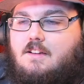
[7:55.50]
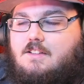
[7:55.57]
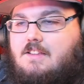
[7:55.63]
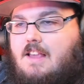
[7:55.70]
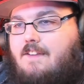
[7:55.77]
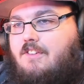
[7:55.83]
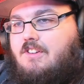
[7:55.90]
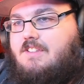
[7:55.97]

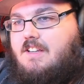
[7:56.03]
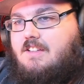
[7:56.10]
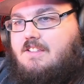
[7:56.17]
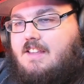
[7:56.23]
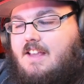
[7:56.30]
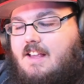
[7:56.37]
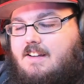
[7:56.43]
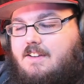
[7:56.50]
Because ever
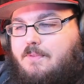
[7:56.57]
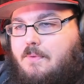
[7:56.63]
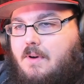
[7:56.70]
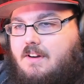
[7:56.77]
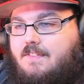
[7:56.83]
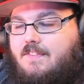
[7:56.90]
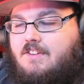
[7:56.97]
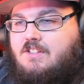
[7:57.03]
since the end of
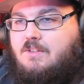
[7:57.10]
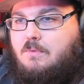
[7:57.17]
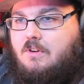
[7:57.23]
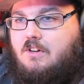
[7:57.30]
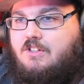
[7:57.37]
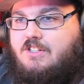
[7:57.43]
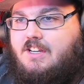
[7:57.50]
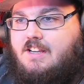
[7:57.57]
WandaVision,
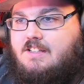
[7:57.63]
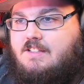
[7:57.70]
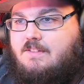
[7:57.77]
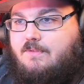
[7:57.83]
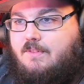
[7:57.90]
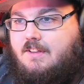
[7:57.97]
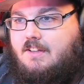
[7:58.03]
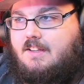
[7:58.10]
where she
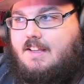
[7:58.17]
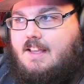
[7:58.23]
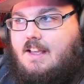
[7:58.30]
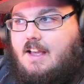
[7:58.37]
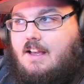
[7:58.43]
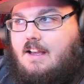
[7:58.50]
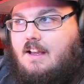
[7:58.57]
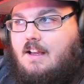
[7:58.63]
has
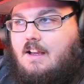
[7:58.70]
literally